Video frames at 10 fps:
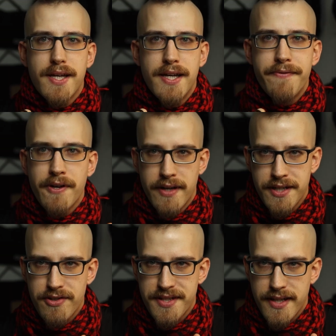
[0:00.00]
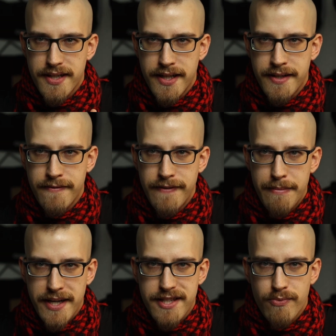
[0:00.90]
If you're interested in
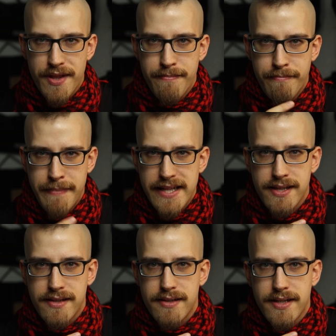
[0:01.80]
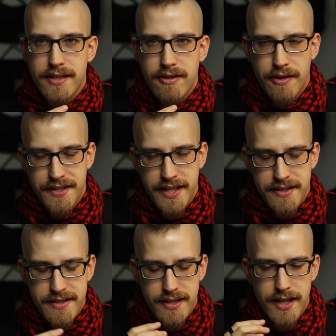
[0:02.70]
fabrics with metal
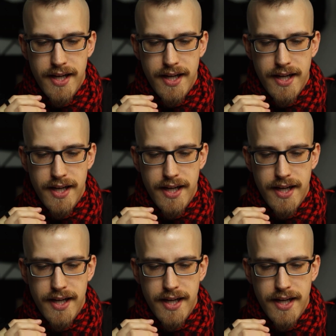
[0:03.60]
contents,